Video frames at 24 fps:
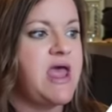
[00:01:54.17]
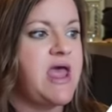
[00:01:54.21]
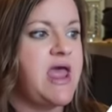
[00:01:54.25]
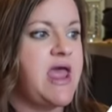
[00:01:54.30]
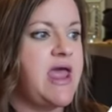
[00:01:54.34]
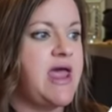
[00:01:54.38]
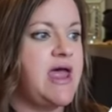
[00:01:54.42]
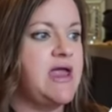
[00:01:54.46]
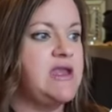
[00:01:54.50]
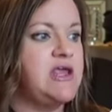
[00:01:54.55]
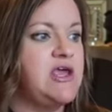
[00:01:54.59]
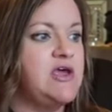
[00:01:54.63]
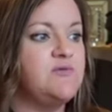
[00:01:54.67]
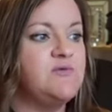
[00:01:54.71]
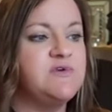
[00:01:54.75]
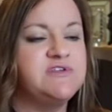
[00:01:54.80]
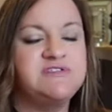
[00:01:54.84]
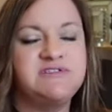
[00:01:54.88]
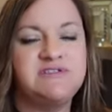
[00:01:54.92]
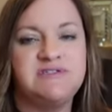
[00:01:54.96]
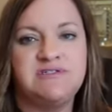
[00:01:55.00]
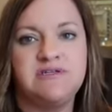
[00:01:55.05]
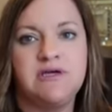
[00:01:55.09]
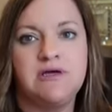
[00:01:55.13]
and it
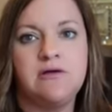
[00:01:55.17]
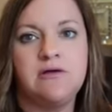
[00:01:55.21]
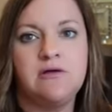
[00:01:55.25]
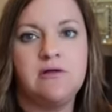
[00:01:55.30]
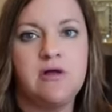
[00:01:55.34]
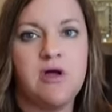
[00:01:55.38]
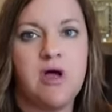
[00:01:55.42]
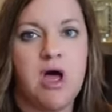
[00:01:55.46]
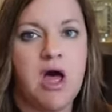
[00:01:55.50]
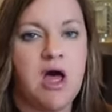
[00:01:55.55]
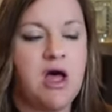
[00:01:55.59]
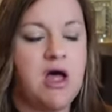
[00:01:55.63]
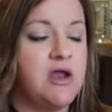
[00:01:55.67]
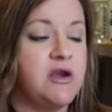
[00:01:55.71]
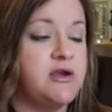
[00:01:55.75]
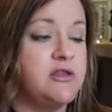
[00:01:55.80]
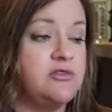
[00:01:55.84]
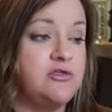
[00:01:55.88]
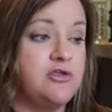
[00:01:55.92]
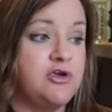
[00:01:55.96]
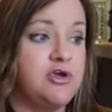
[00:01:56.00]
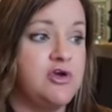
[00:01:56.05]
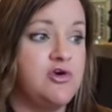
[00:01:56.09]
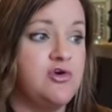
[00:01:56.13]
was still um,
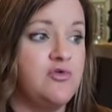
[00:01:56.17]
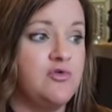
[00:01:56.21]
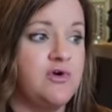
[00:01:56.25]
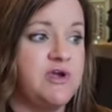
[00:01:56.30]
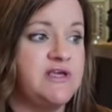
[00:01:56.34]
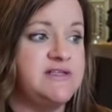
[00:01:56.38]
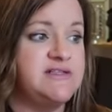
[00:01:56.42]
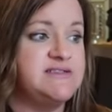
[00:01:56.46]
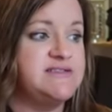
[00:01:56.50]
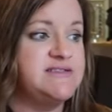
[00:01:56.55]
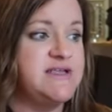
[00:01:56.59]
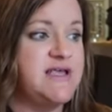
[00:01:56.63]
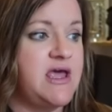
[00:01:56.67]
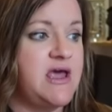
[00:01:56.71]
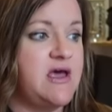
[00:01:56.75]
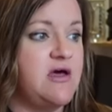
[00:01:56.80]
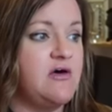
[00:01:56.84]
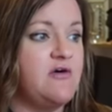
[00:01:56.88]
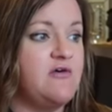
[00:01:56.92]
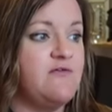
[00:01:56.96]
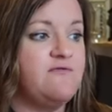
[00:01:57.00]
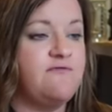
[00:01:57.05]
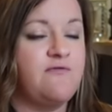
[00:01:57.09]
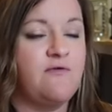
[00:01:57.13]
the green
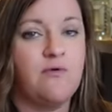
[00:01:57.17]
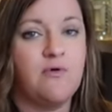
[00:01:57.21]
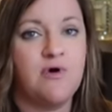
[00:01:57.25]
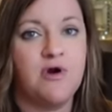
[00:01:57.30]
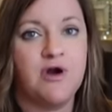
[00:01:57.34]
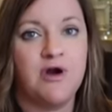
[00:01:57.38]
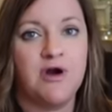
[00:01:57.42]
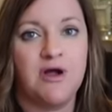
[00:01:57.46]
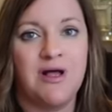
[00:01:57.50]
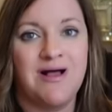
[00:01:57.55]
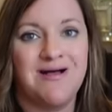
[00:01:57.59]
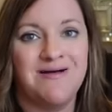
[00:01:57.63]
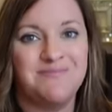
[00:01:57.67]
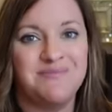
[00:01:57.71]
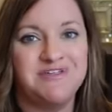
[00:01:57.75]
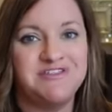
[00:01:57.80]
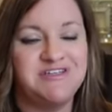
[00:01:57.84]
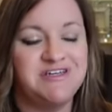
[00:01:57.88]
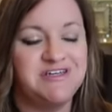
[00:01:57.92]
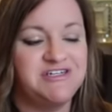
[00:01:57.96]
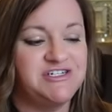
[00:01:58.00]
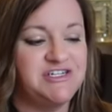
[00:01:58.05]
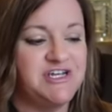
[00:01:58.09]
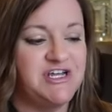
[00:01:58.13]
scale for
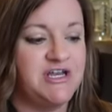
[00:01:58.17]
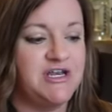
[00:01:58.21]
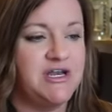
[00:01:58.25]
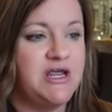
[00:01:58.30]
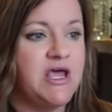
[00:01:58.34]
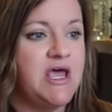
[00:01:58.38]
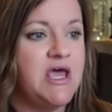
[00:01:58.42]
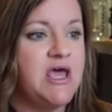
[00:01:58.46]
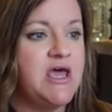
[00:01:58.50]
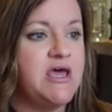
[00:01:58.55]
competition.